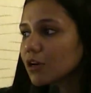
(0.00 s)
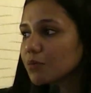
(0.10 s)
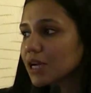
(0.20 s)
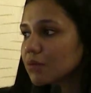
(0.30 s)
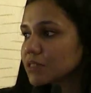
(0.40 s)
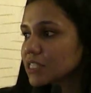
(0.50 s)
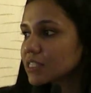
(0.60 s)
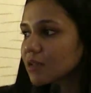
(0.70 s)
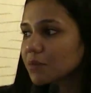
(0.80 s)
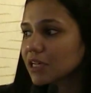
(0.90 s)
become
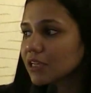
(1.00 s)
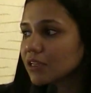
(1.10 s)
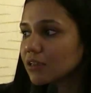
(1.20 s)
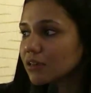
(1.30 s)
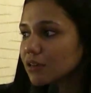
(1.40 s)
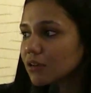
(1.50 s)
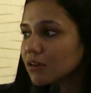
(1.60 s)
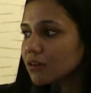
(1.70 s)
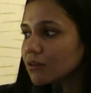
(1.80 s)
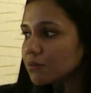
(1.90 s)
systemically
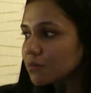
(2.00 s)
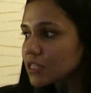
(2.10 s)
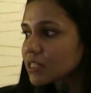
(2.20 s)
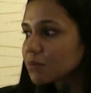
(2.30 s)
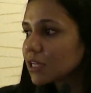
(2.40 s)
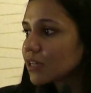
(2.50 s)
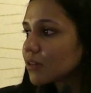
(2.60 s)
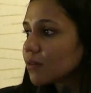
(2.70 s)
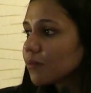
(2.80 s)
disseminated.